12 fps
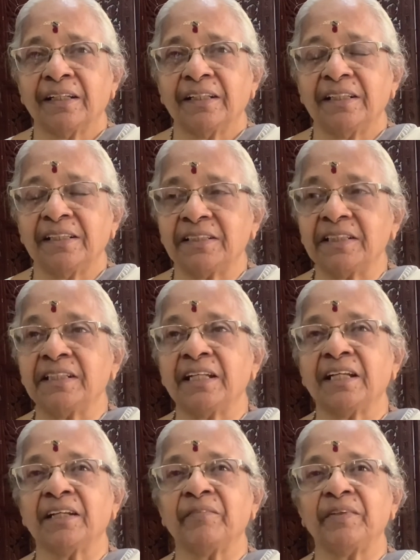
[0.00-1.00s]
This is a
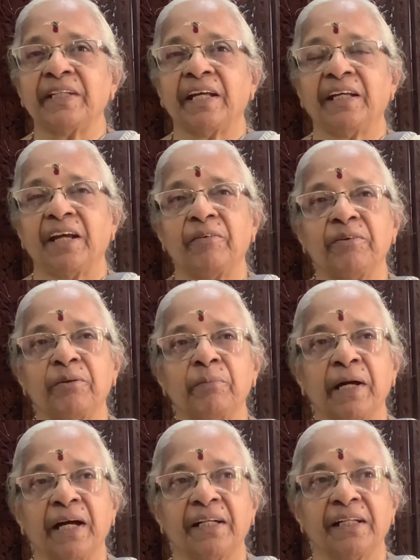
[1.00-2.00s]
ring which I gave to
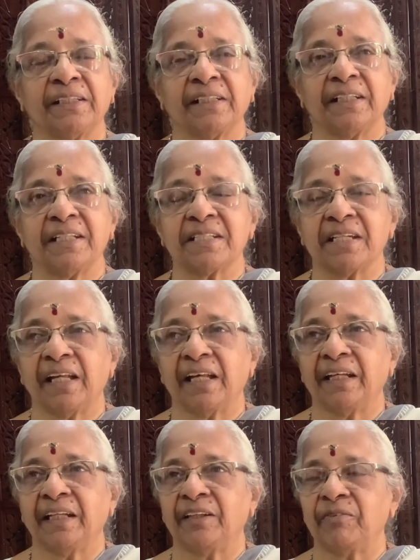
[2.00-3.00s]
Mangatachan
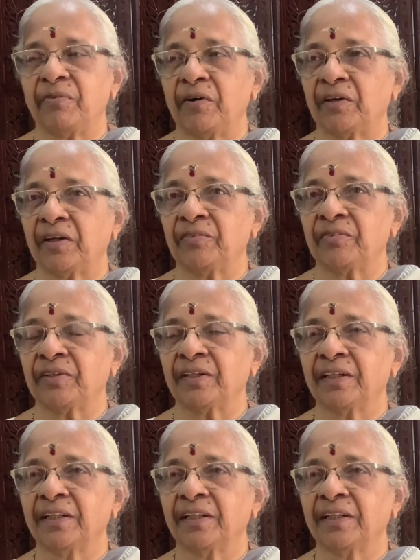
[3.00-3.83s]
yesterday in the forest.